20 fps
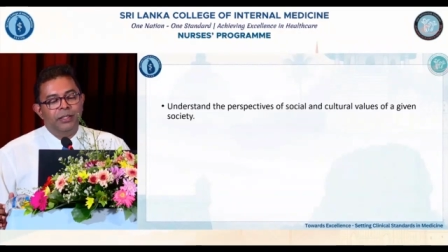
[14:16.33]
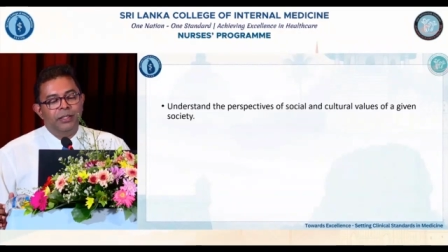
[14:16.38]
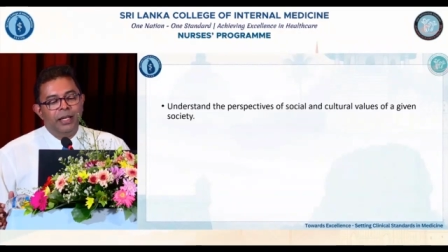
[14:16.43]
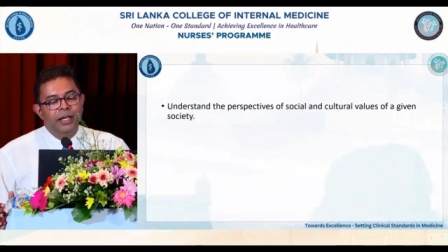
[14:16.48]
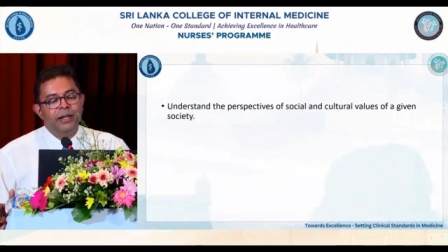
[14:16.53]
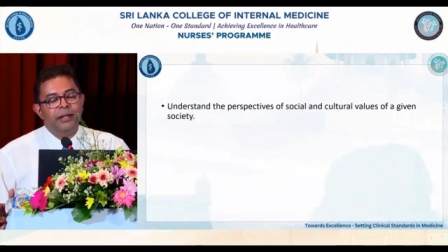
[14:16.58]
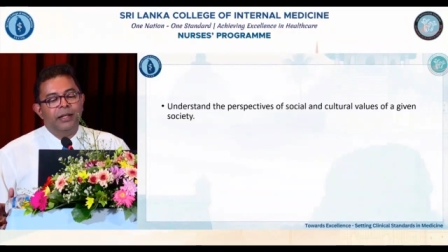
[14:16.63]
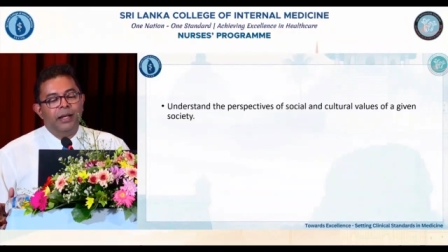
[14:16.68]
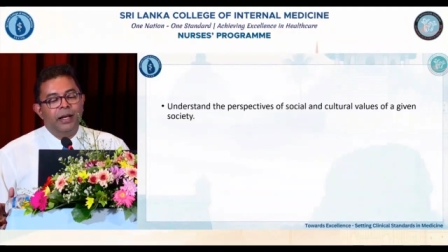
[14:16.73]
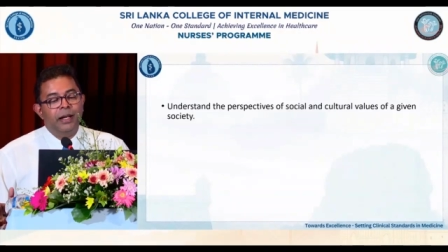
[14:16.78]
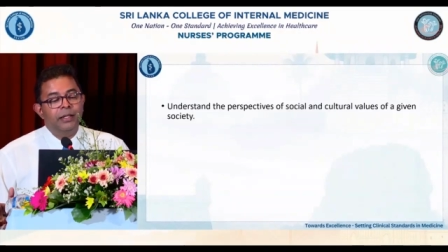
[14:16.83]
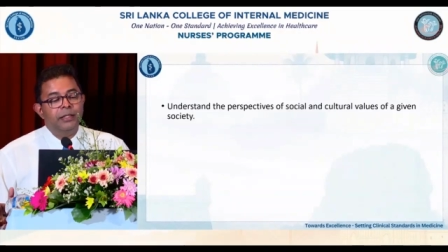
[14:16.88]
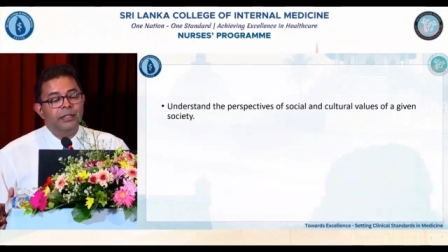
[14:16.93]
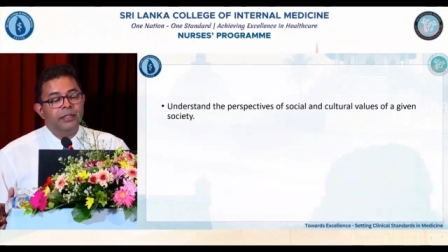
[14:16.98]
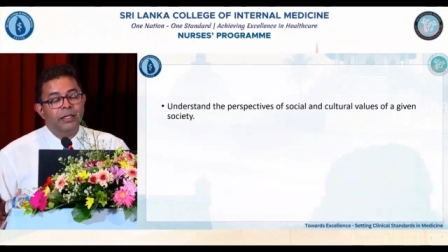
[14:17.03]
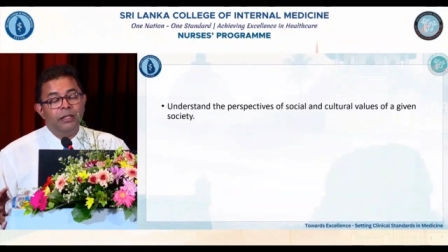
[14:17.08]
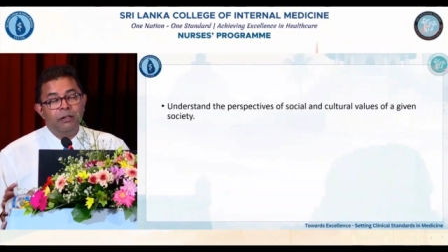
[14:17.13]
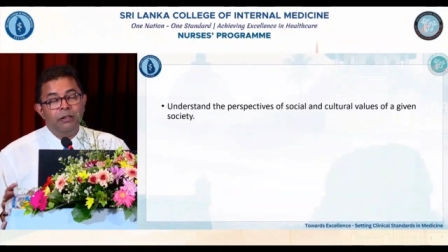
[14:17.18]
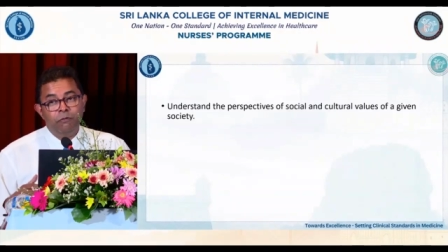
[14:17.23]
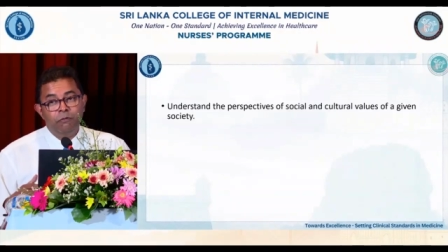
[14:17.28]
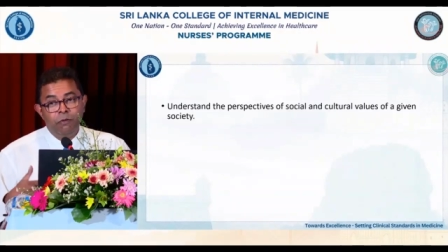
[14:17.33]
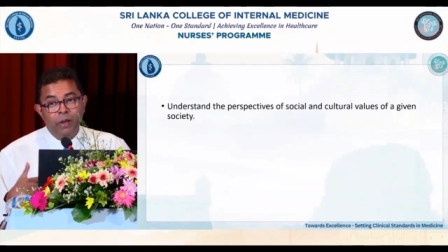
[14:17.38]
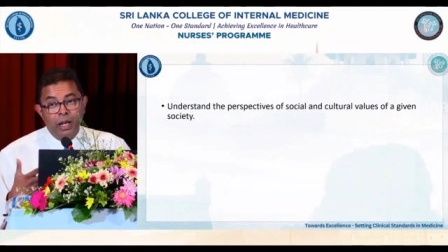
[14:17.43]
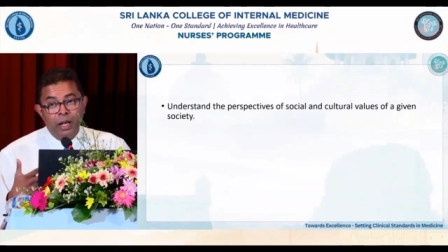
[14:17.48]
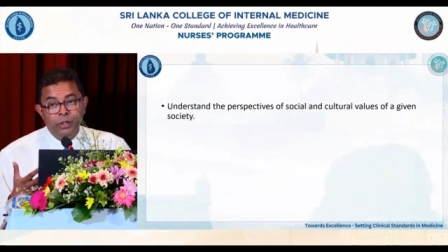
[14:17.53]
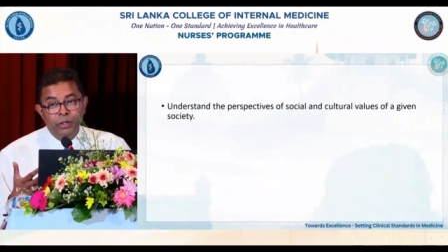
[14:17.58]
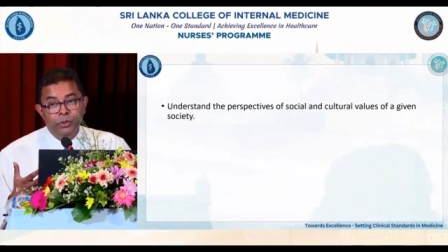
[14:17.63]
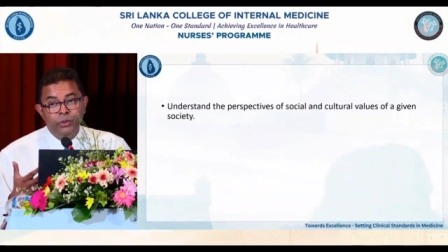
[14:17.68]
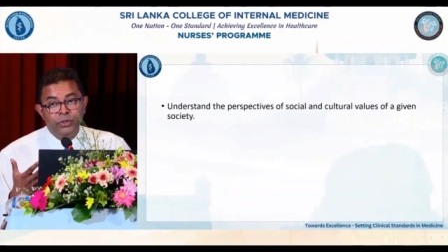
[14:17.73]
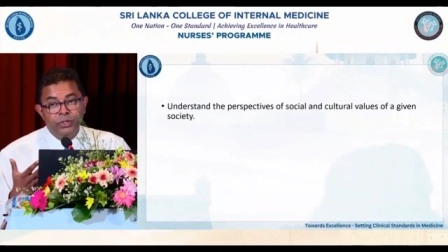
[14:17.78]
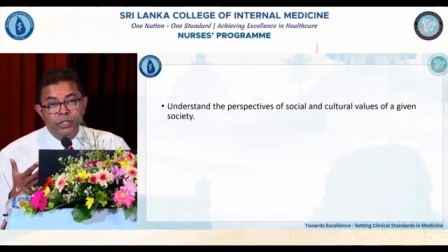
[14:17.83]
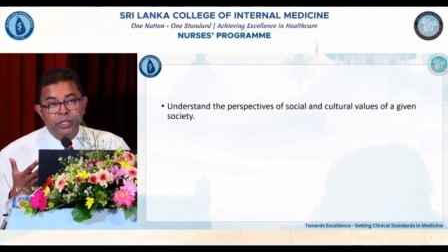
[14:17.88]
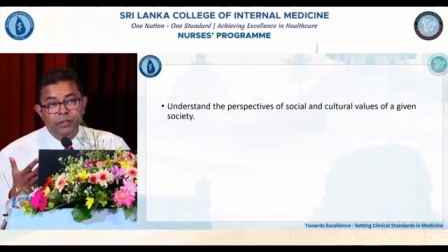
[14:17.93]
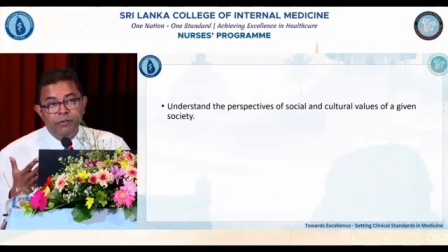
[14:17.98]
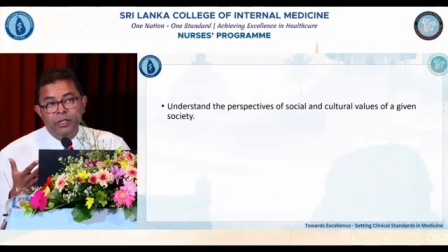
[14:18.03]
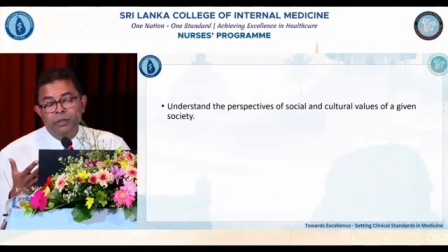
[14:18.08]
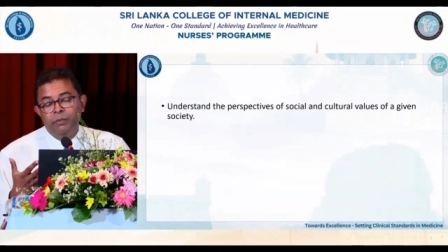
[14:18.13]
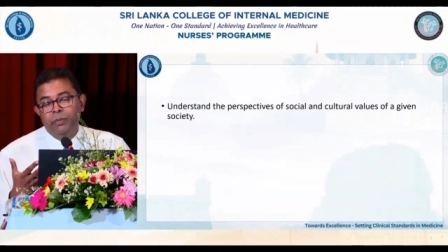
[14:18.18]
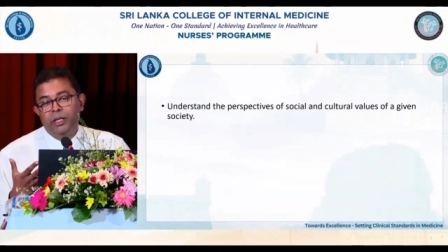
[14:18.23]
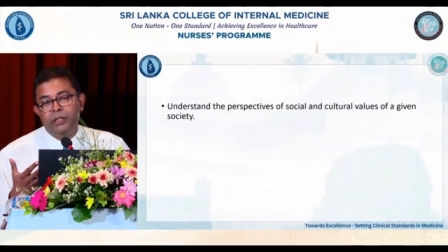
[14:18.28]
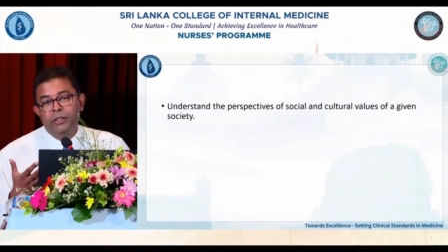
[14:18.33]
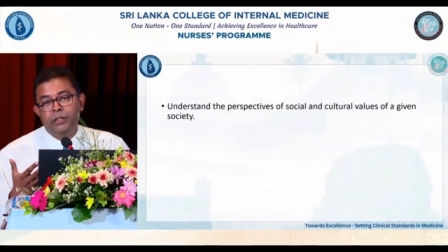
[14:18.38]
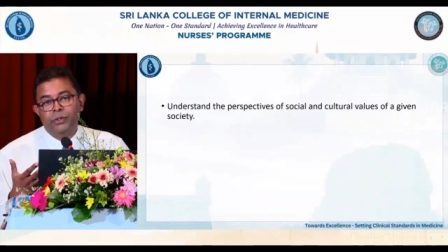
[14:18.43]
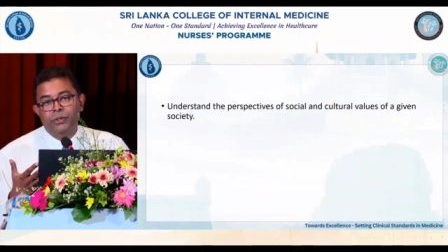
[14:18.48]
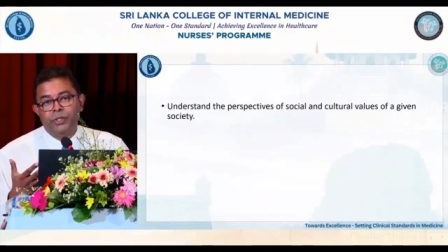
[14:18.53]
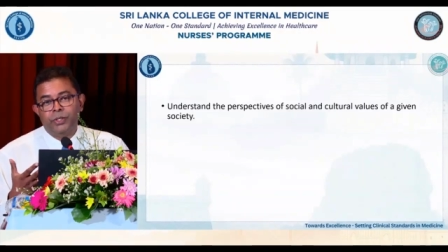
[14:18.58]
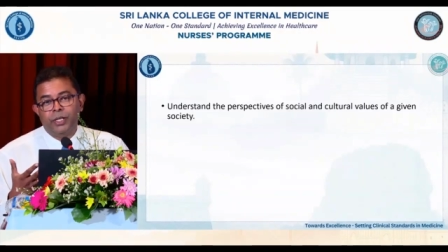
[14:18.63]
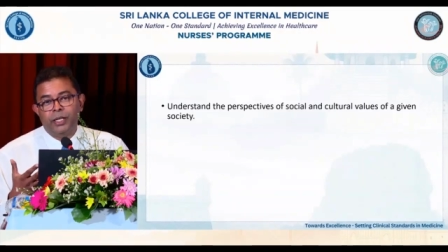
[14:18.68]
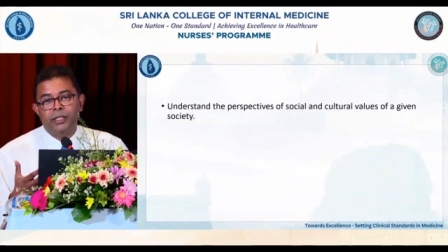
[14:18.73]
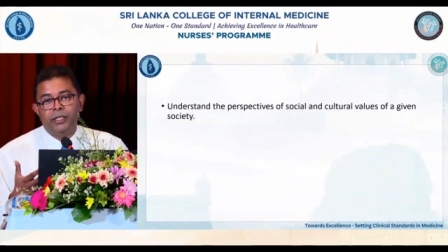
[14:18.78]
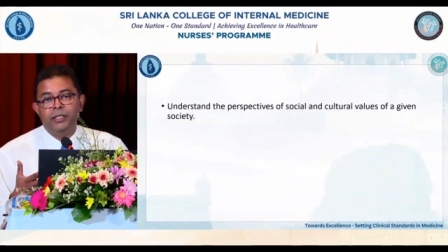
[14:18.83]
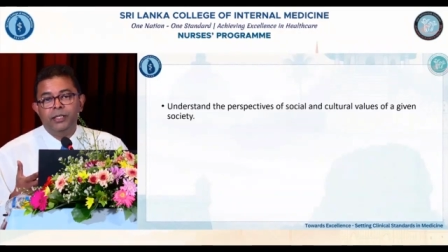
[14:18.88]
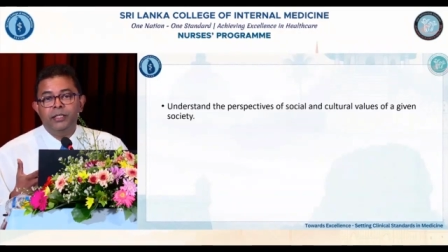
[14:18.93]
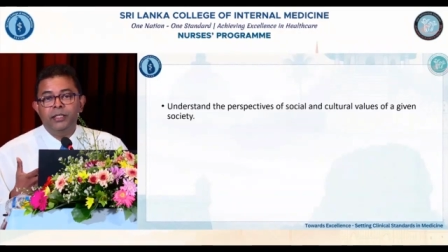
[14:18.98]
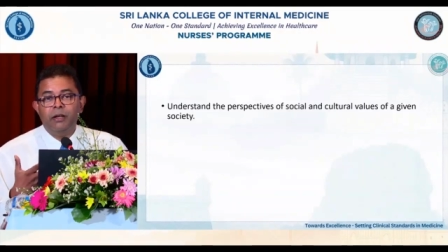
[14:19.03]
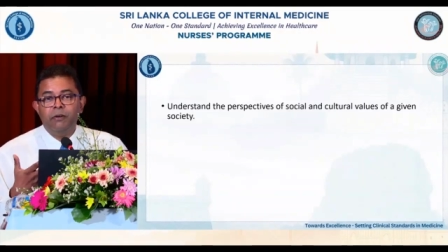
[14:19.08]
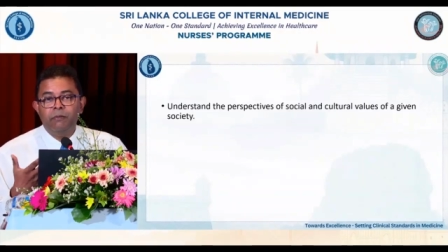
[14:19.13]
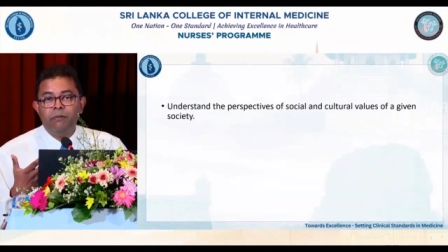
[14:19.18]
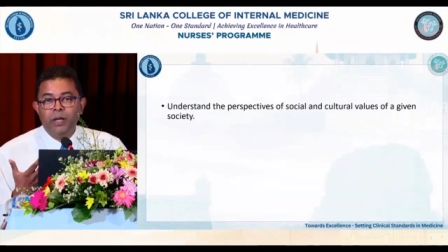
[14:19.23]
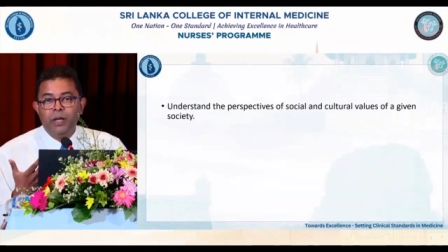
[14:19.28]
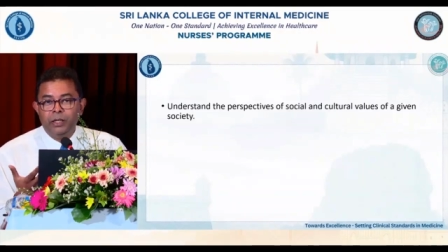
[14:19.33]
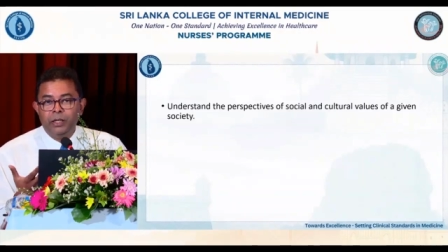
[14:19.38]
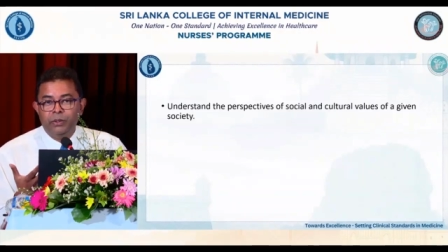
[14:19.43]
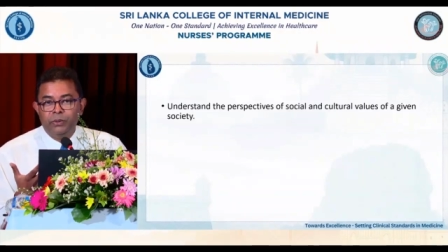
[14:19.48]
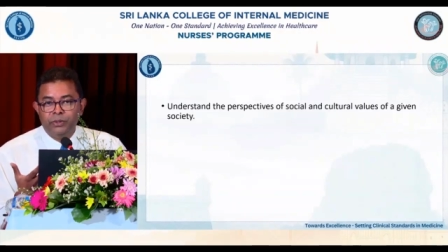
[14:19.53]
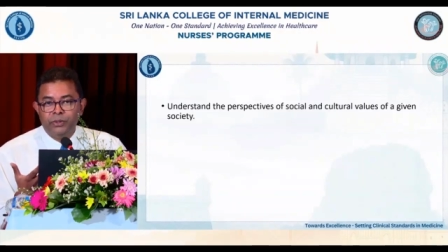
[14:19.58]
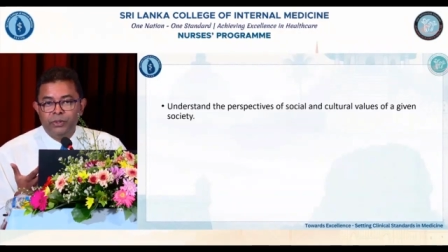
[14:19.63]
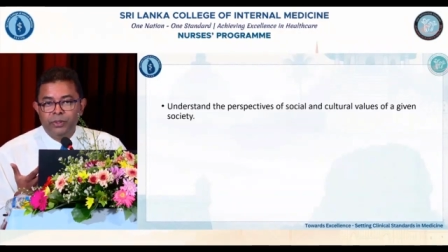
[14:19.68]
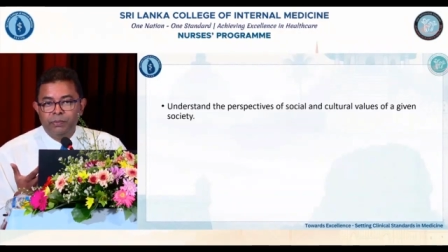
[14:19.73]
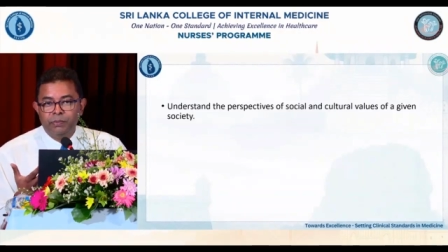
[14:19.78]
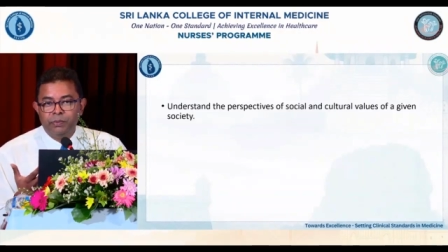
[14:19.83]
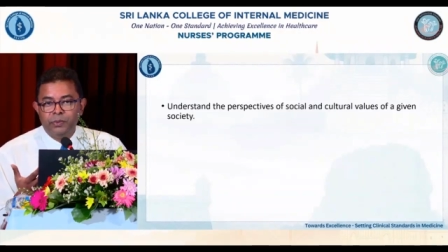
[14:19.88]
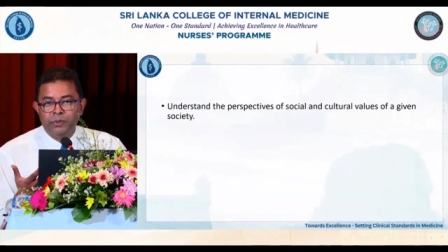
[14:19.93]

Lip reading: and cultural values given by the society. These are values.